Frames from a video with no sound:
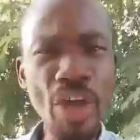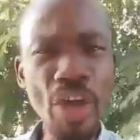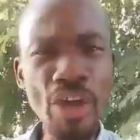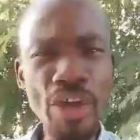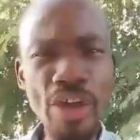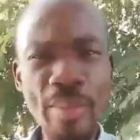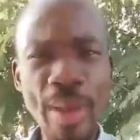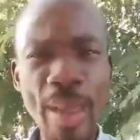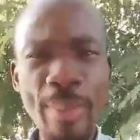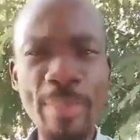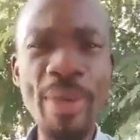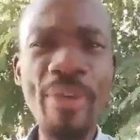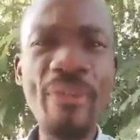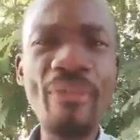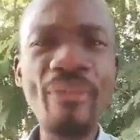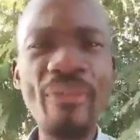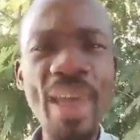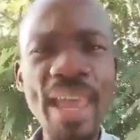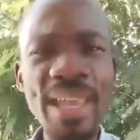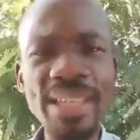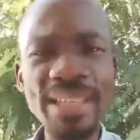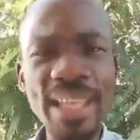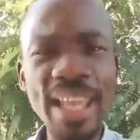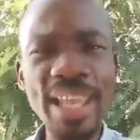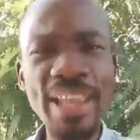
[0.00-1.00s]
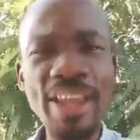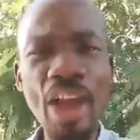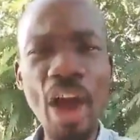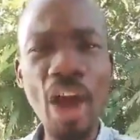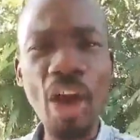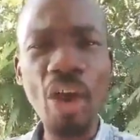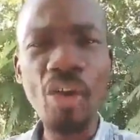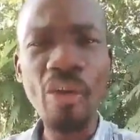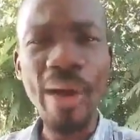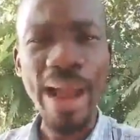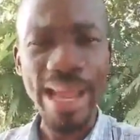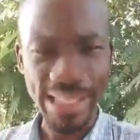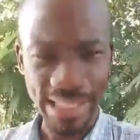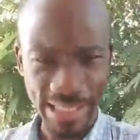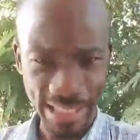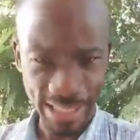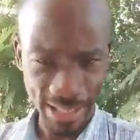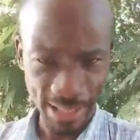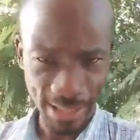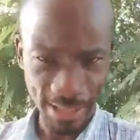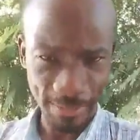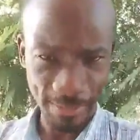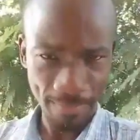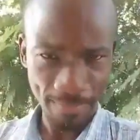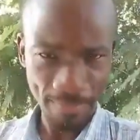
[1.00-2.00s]
though you may be facing your
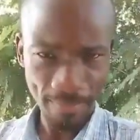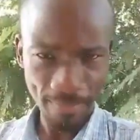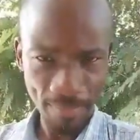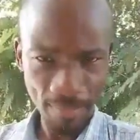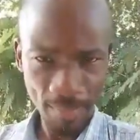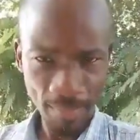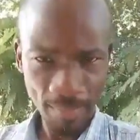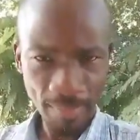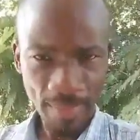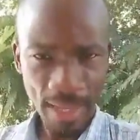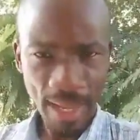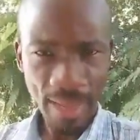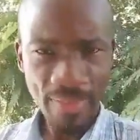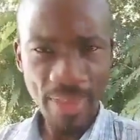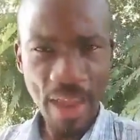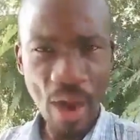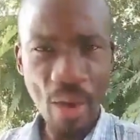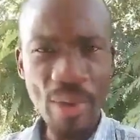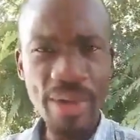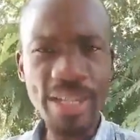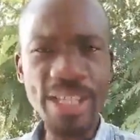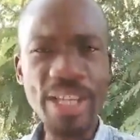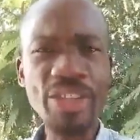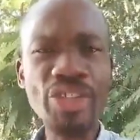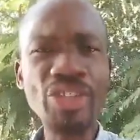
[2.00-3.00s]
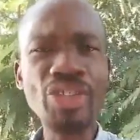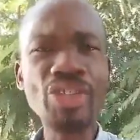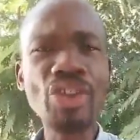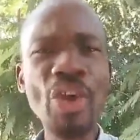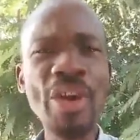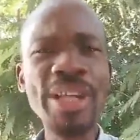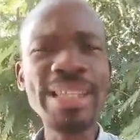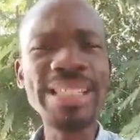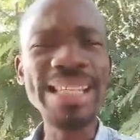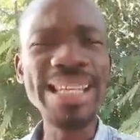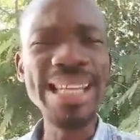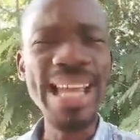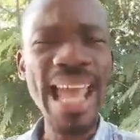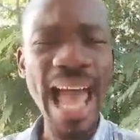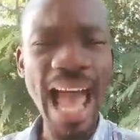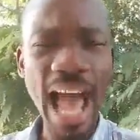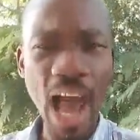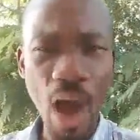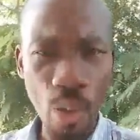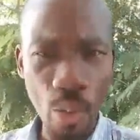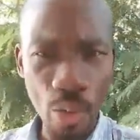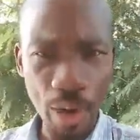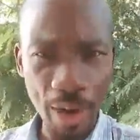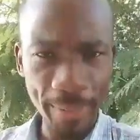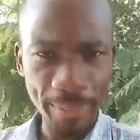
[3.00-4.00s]
crisis, there is a certain
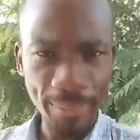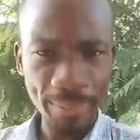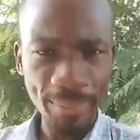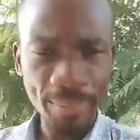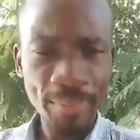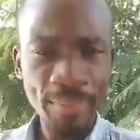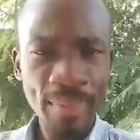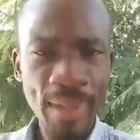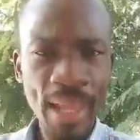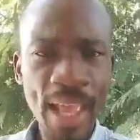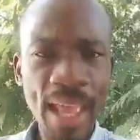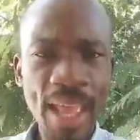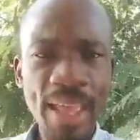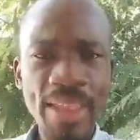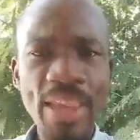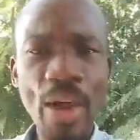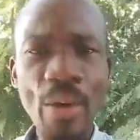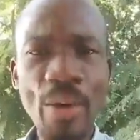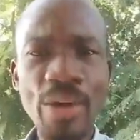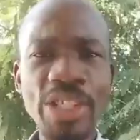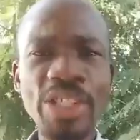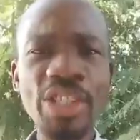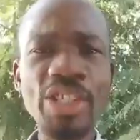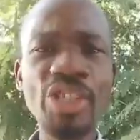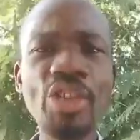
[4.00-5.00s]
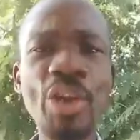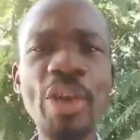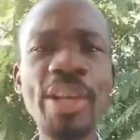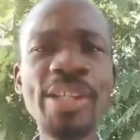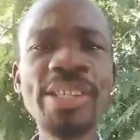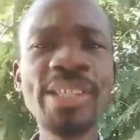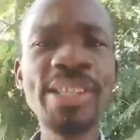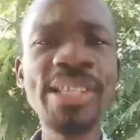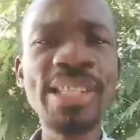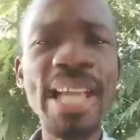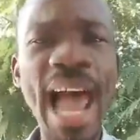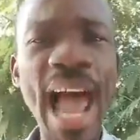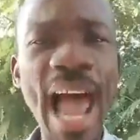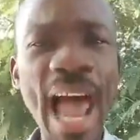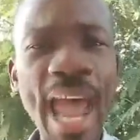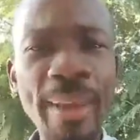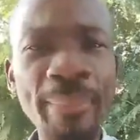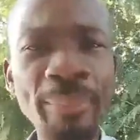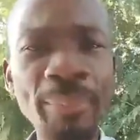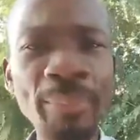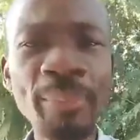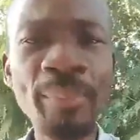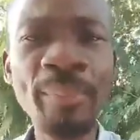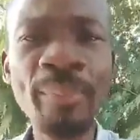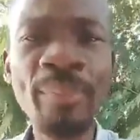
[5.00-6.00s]
hour, there is a certain
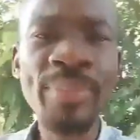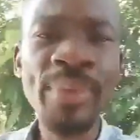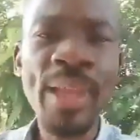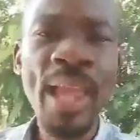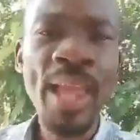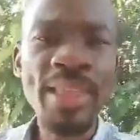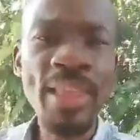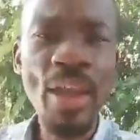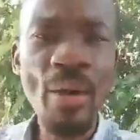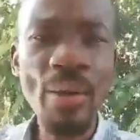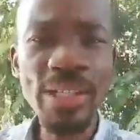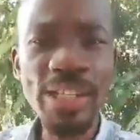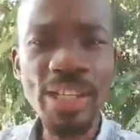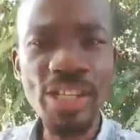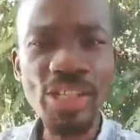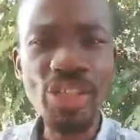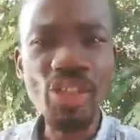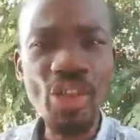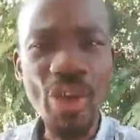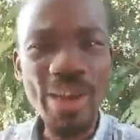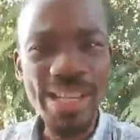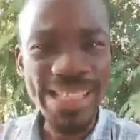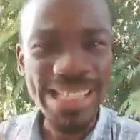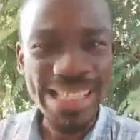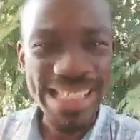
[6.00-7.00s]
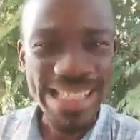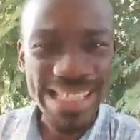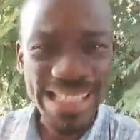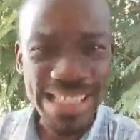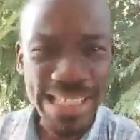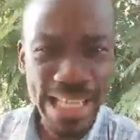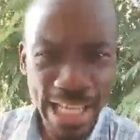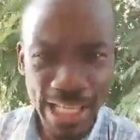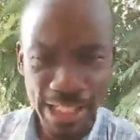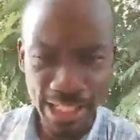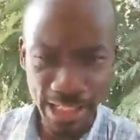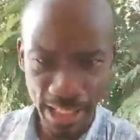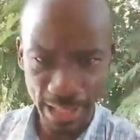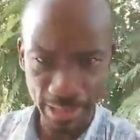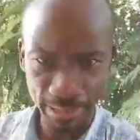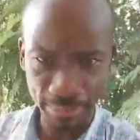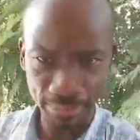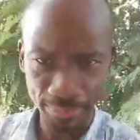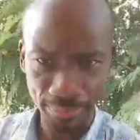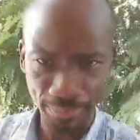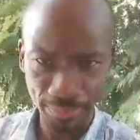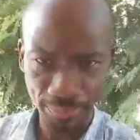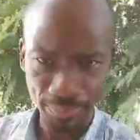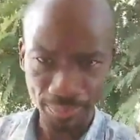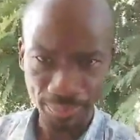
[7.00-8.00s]
time, there is a certain season
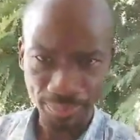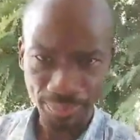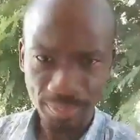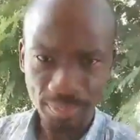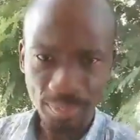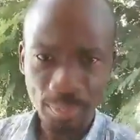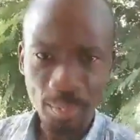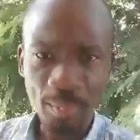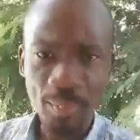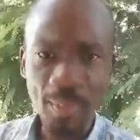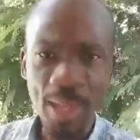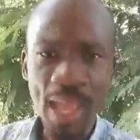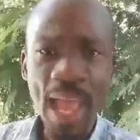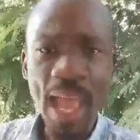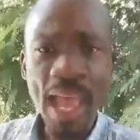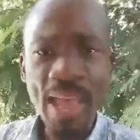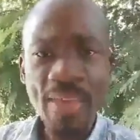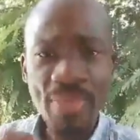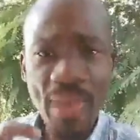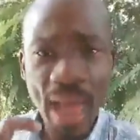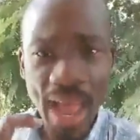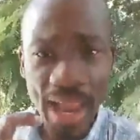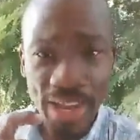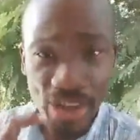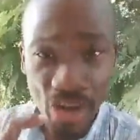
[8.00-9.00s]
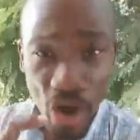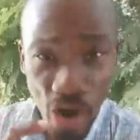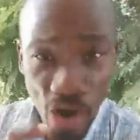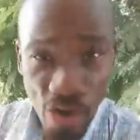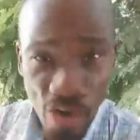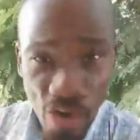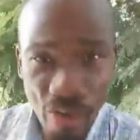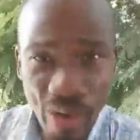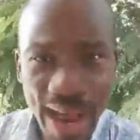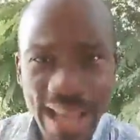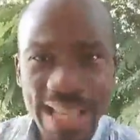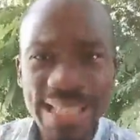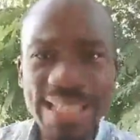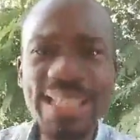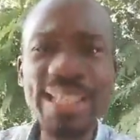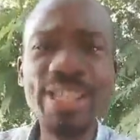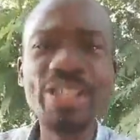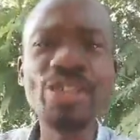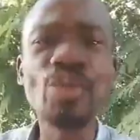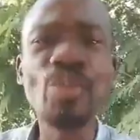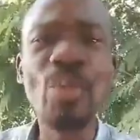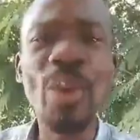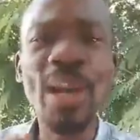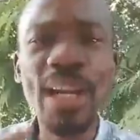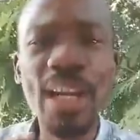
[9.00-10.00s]
that your
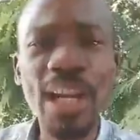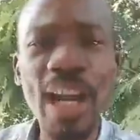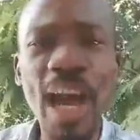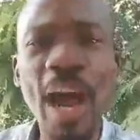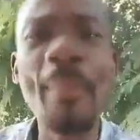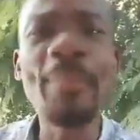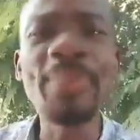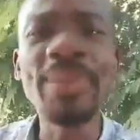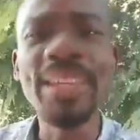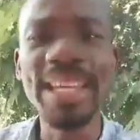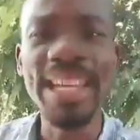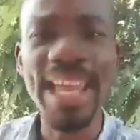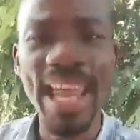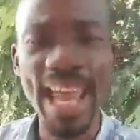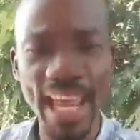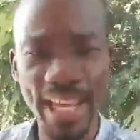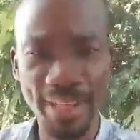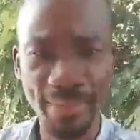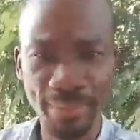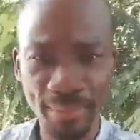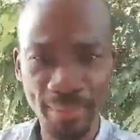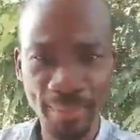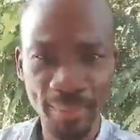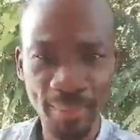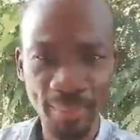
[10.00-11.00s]
crisis will come to an end.